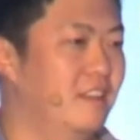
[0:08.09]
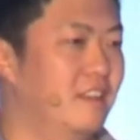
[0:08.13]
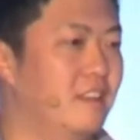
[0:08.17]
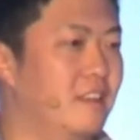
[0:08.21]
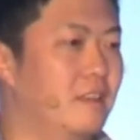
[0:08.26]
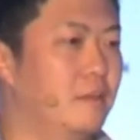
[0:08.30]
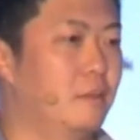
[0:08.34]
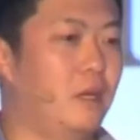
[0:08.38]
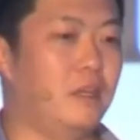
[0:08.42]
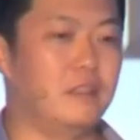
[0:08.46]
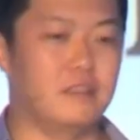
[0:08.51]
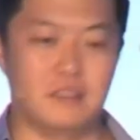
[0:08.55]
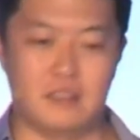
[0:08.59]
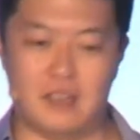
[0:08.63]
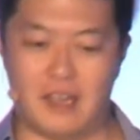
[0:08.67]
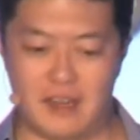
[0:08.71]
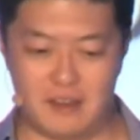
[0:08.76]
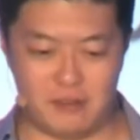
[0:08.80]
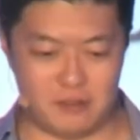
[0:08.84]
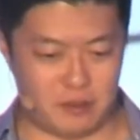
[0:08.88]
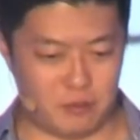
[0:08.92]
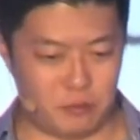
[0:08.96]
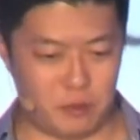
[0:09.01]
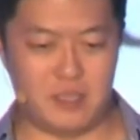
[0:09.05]
Come on. I
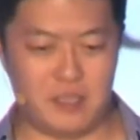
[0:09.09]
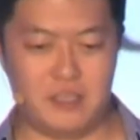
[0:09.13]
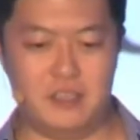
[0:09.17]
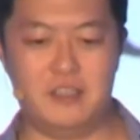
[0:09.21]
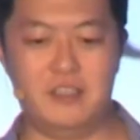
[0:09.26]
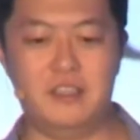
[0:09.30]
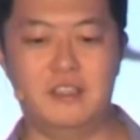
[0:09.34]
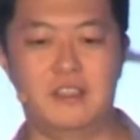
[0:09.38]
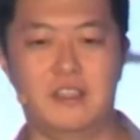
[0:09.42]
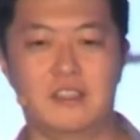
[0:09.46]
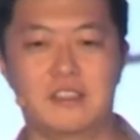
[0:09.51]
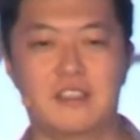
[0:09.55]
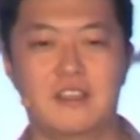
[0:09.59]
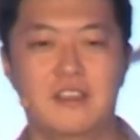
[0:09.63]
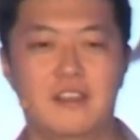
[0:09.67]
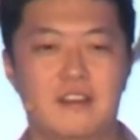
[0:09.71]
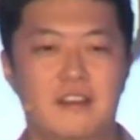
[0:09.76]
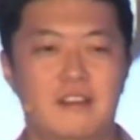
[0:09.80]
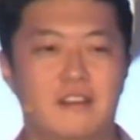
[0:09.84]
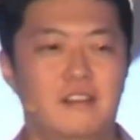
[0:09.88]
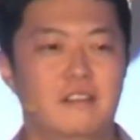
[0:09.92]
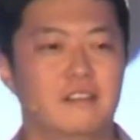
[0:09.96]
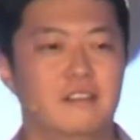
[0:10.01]
want to hear you. Let's get it on.